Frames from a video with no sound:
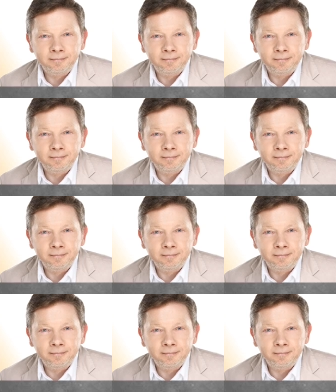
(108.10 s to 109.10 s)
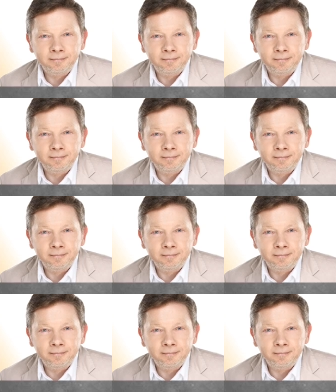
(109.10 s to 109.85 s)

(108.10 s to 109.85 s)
Nothing is said.